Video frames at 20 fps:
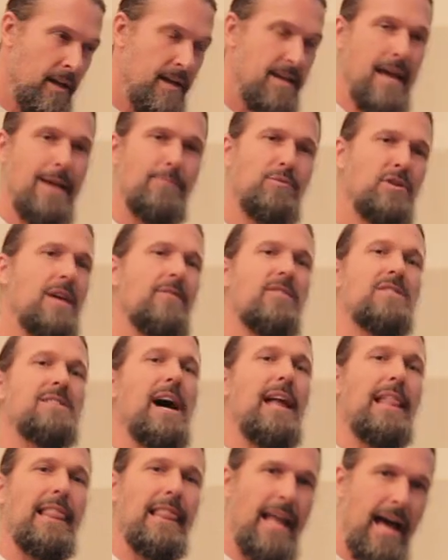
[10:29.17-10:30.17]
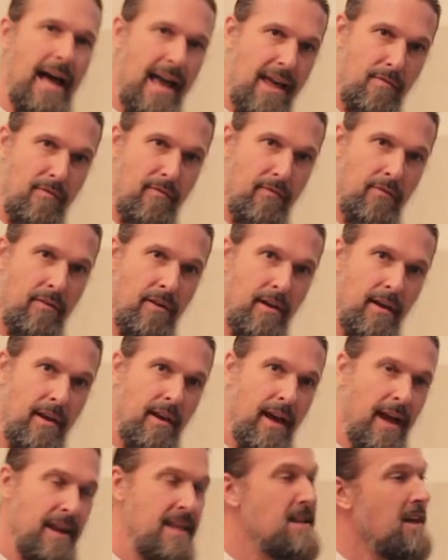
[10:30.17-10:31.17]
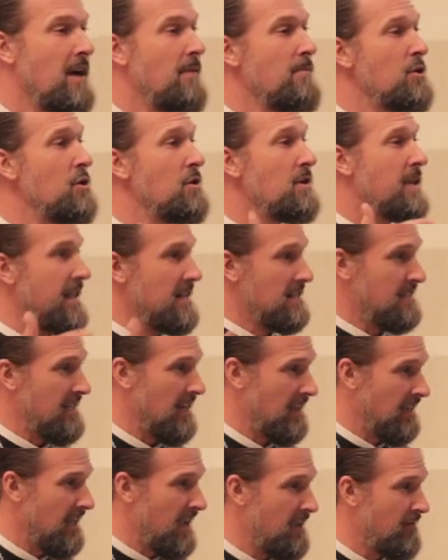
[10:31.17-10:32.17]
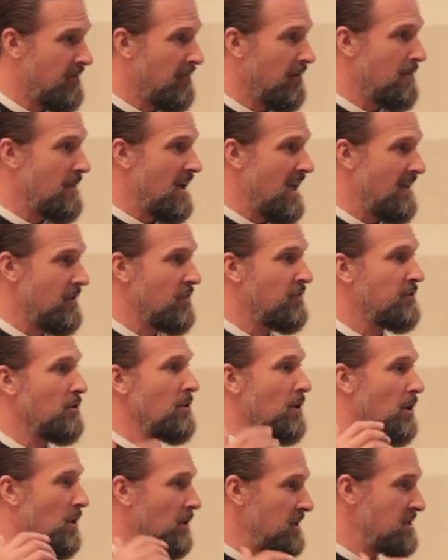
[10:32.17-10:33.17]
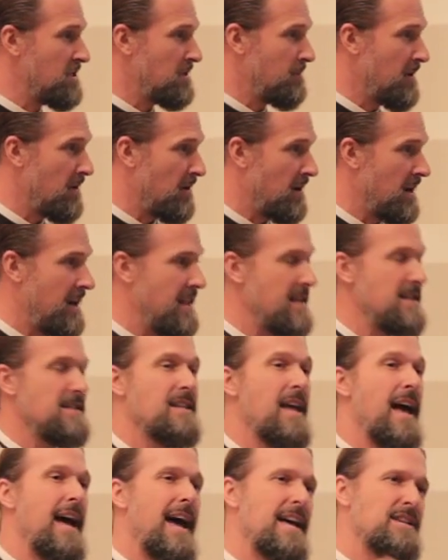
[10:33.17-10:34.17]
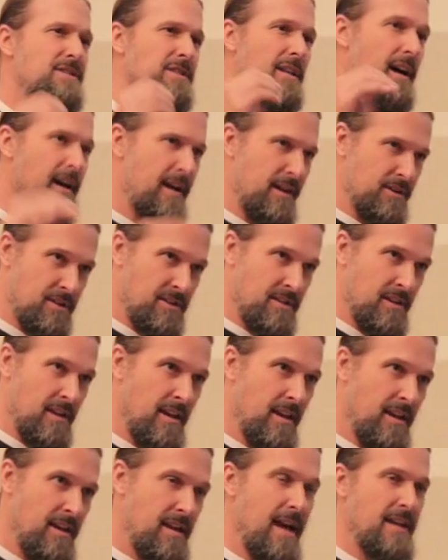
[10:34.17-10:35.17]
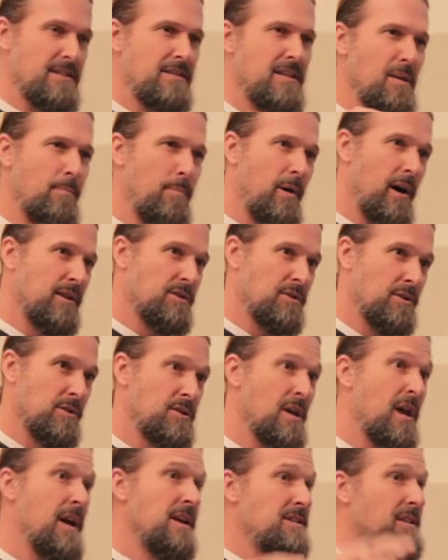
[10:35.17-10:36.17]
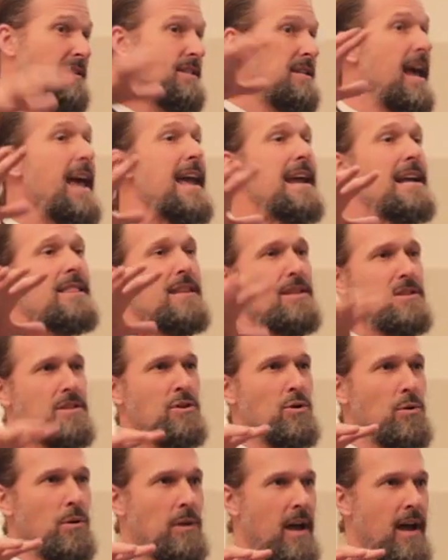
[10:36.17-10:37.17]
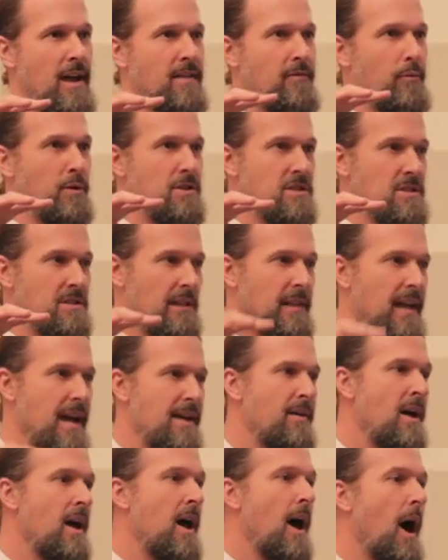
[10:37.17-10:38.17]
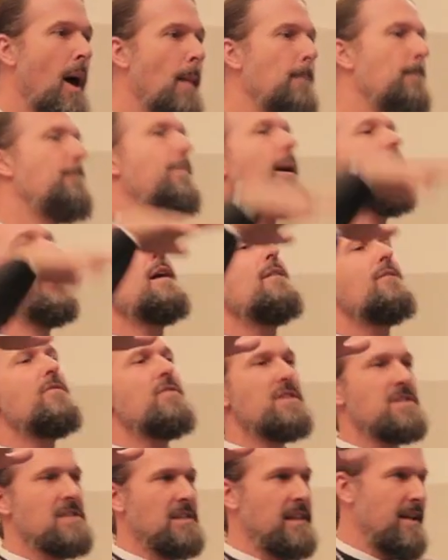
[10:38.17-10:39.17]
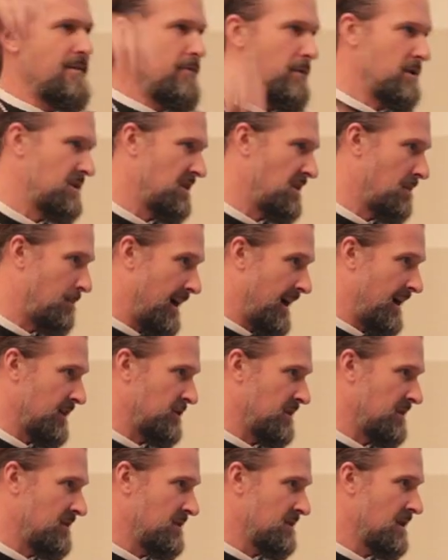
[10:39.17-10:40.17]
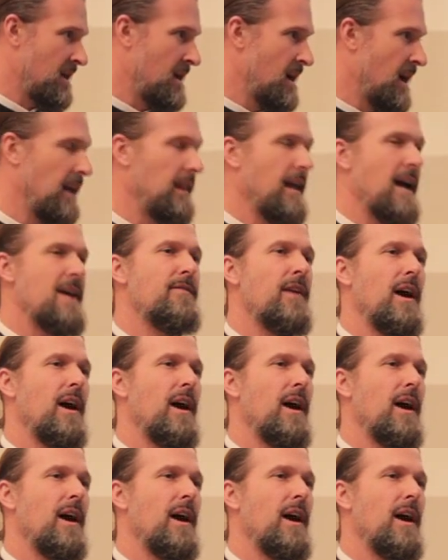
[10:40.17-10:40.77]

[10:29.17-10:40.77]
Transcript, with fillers: He came to give us a life. And he communicates that life from heaven through the Holy Spirit. And he asked us, he asked the apostles, to take this new life, which is a life above the slavery to the passions, a life